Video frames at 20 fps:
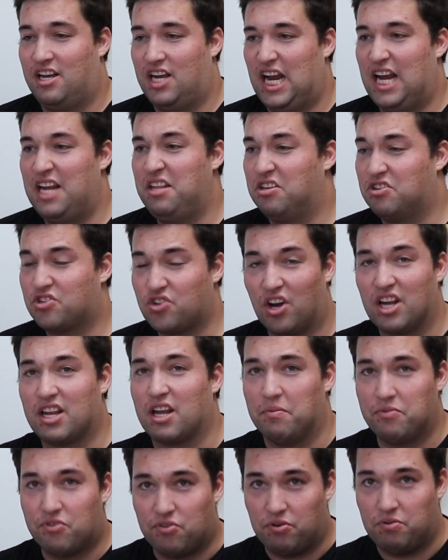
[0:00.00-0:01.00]
either try and
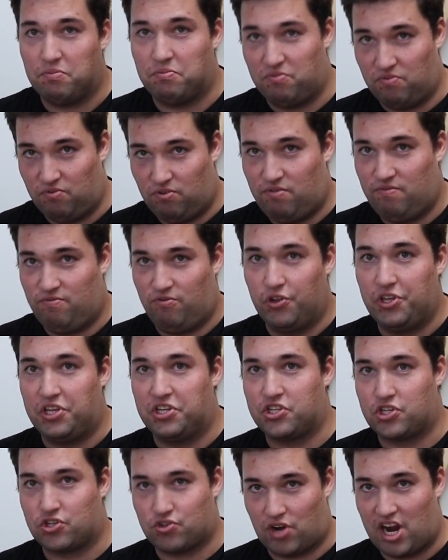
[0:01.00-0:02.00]
come through really
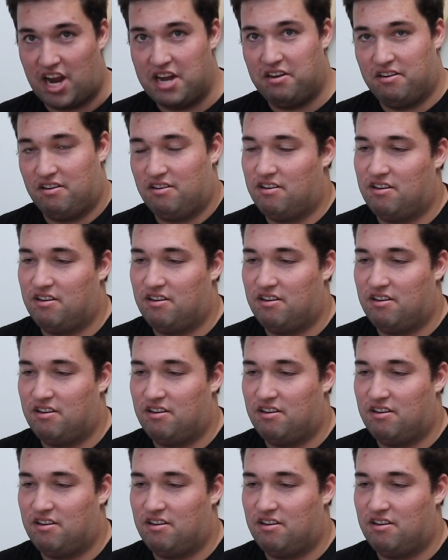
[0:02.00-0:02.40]
straight,